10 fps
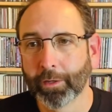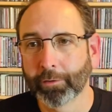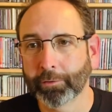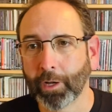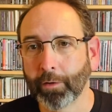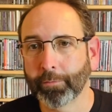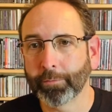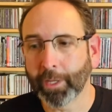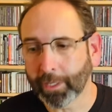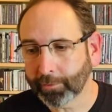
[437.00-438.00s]
So,
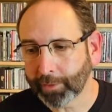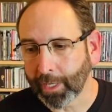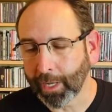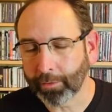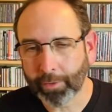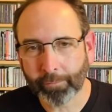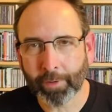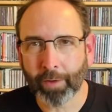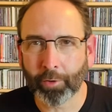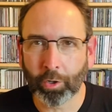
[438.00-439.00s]
like I said, I don't know if
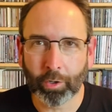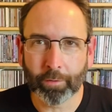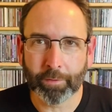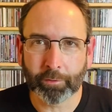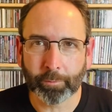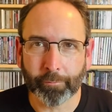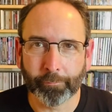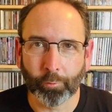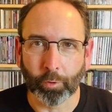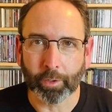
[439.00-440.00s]
I ever heard of this
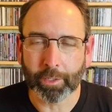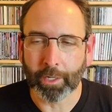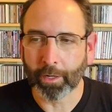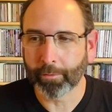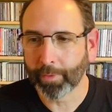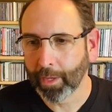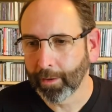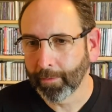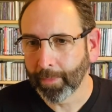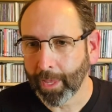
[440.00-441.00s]
before, you know.
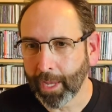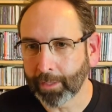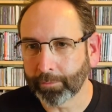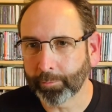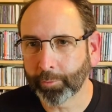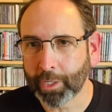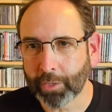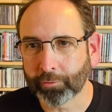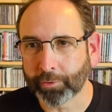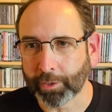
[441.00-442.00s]
And pretty
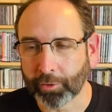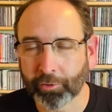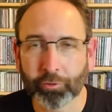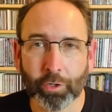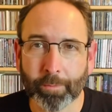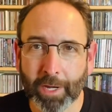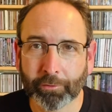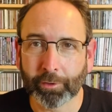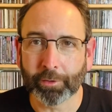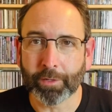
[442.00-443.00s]
interesting. They're just going to
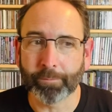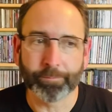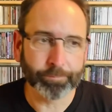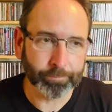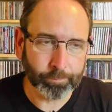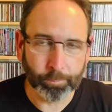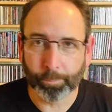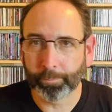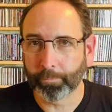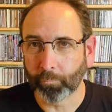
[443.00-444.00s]
basically
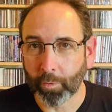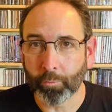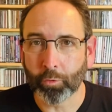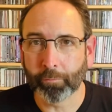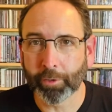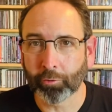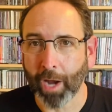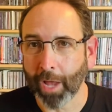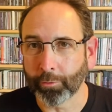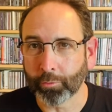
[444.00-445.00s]
remove the
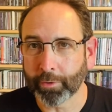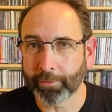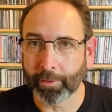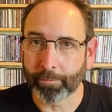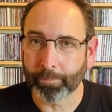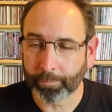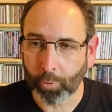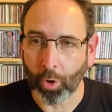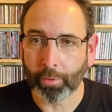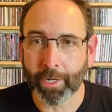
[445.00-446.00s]
crowd noise and
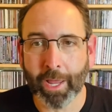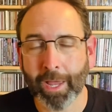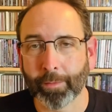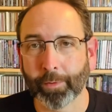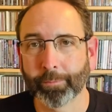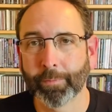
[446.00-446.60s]
call it an album.